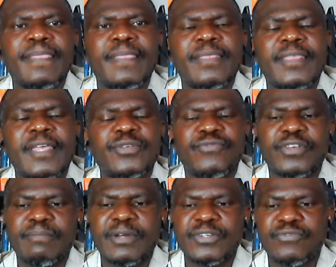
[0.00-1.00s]
Thank you very
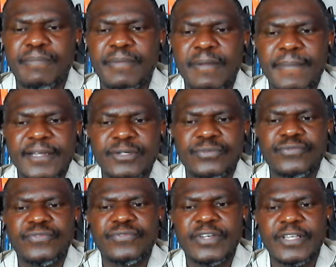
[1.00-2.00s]
much for being part of
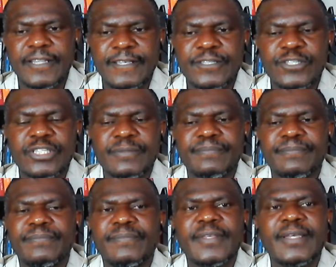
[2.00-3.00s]
this.
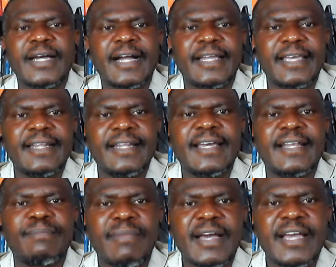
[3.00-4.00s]
Again, I
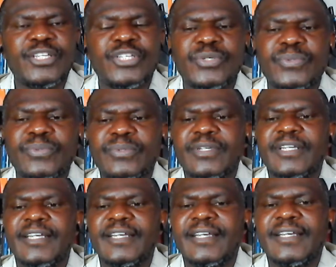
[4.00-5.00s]
remind you
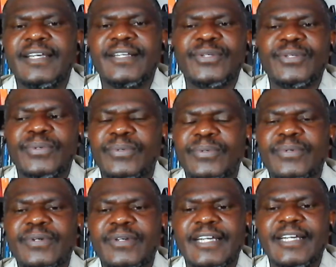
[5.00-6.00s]
to
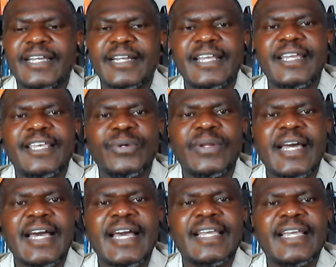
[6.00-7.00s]
click your
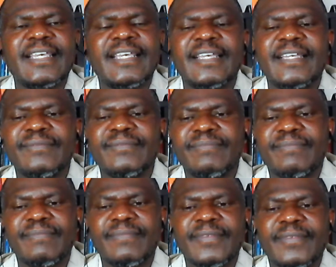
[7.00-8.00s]
like,
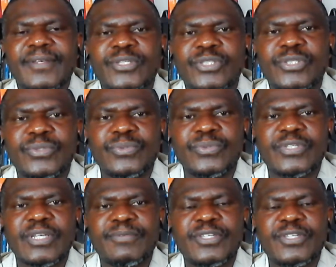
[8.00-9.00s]
to
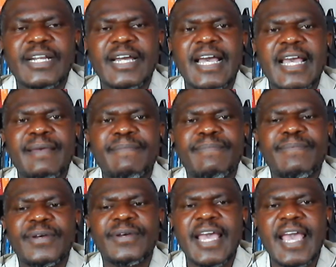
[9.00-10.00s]
subscribe,
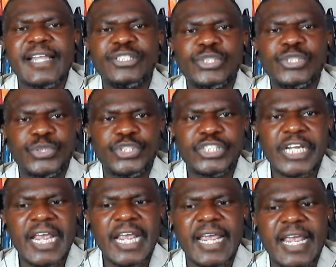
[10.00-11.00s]
and to
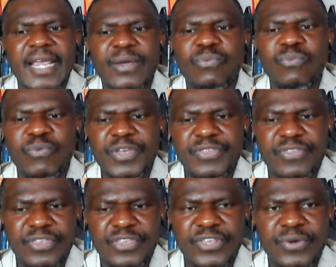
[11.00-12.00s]
share with
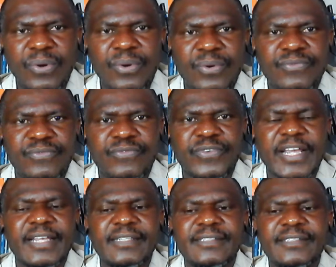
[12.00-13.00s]
your
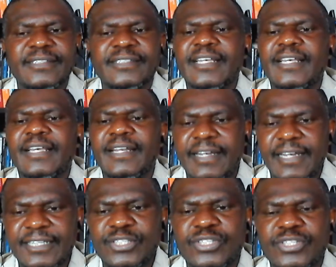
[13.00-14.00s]
friends.
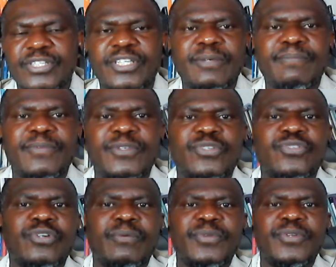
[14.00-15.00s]
Let's keep this
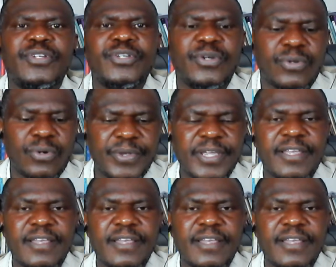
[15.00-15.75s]
community growing.